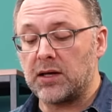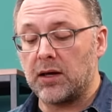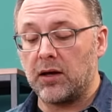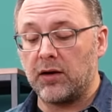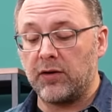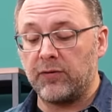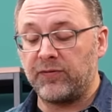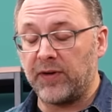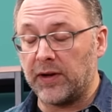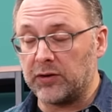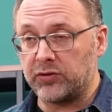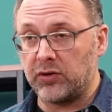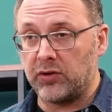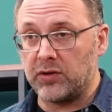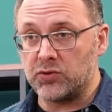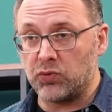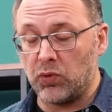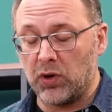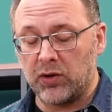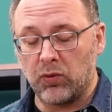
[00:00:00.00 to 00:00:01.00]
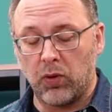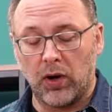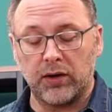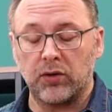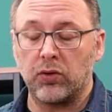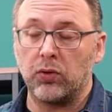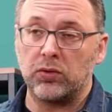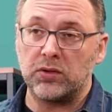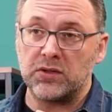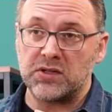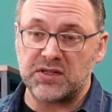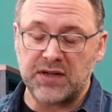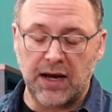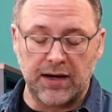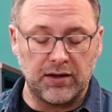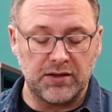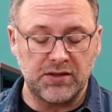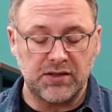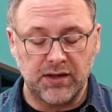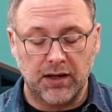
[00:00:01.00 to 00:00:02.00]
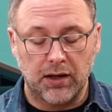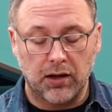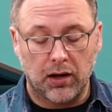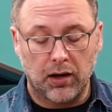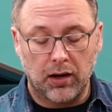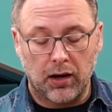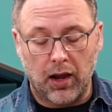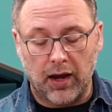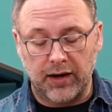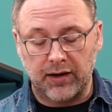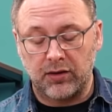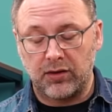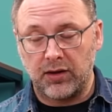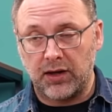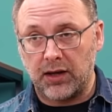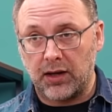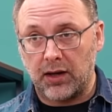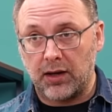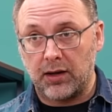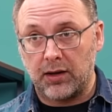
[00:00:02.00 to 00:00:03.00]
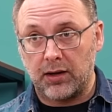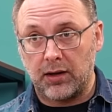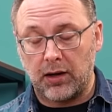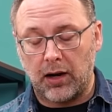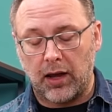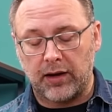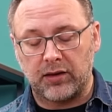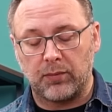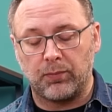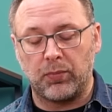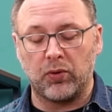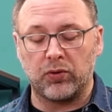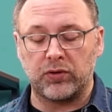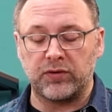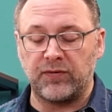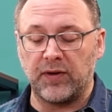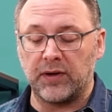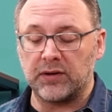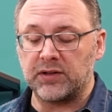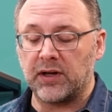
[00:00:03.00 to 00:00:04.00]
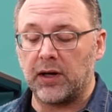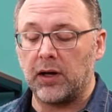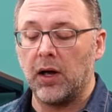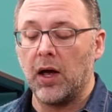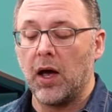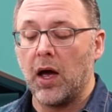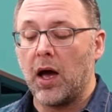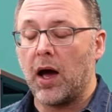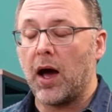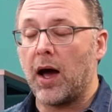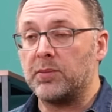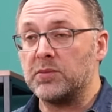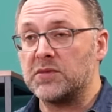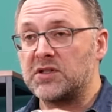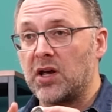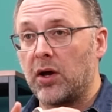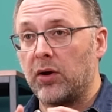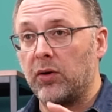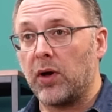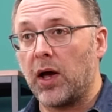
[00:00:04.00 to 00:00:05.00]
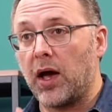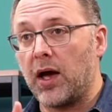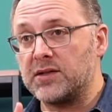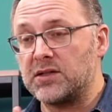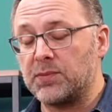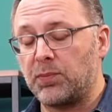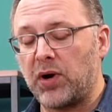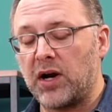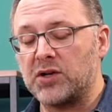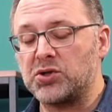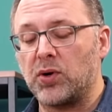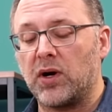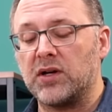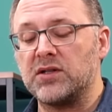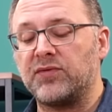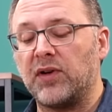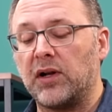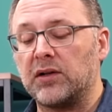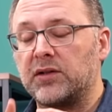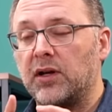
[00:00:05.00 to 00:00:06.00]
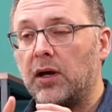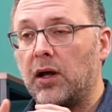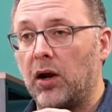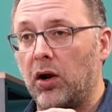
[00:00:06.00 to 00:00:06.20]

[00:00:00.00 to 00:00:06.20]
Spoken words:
filter is really quite cool. Stainless steel, like the portafilter. So as a pressurized filter,